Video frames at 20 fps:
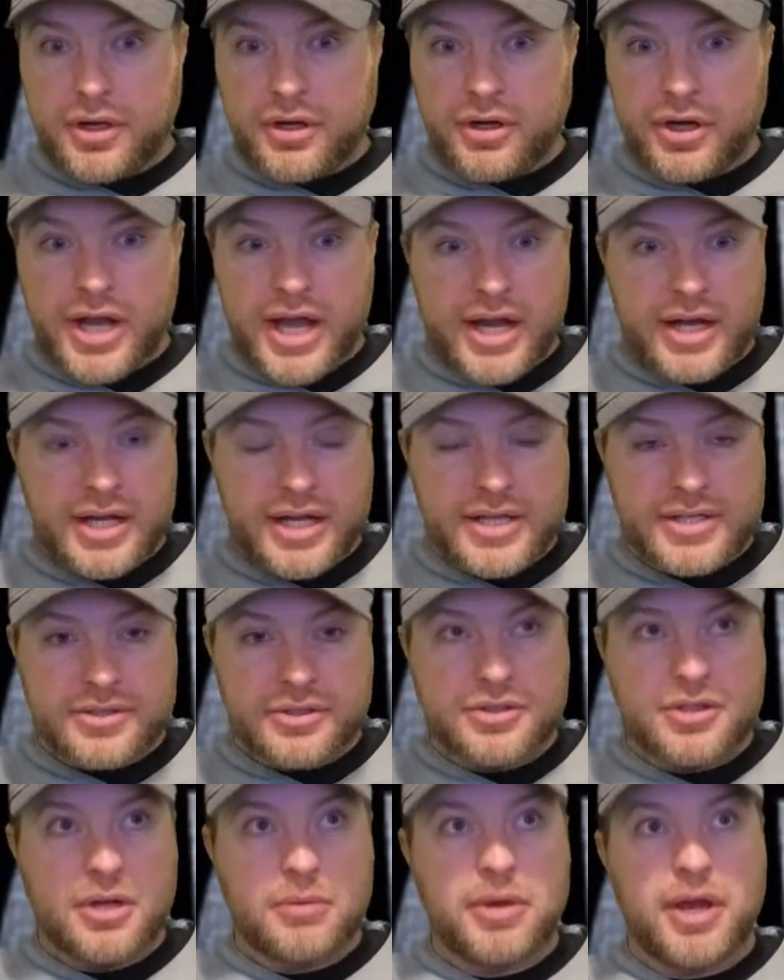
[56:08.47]
Hernandez or
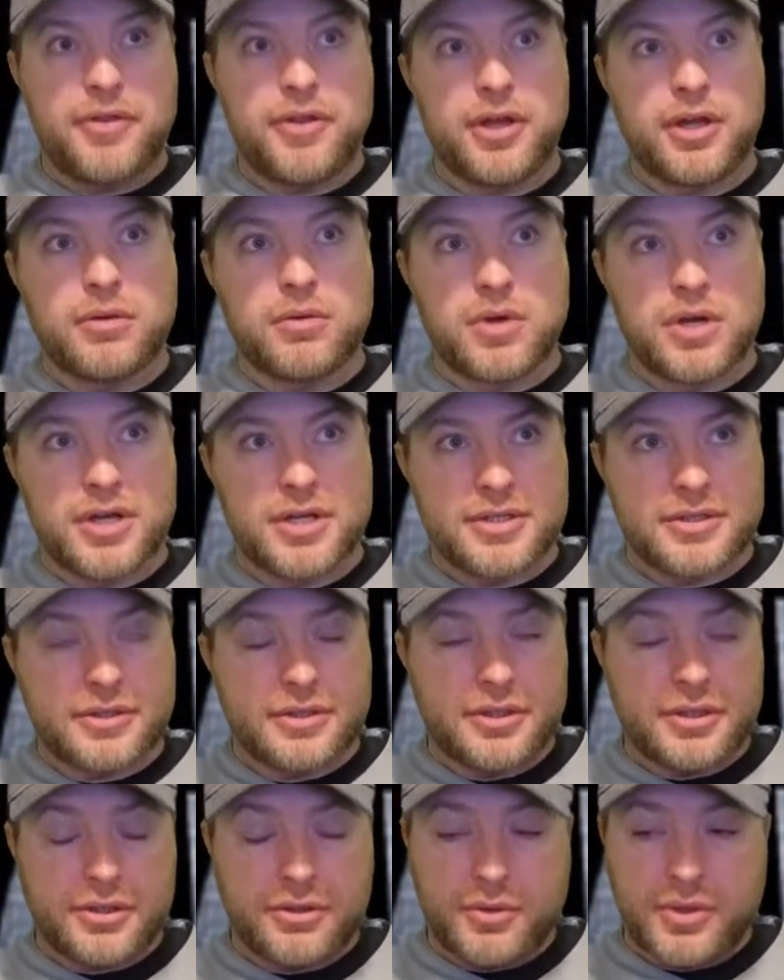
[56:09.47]
something, I think it was the
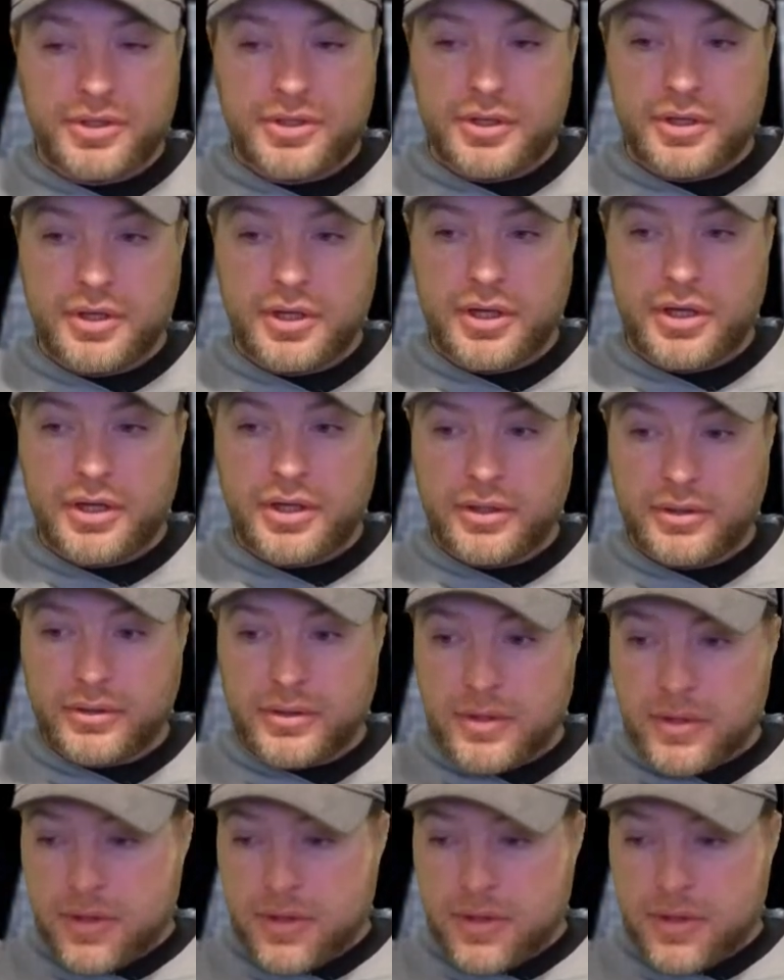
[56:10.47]
dude that went to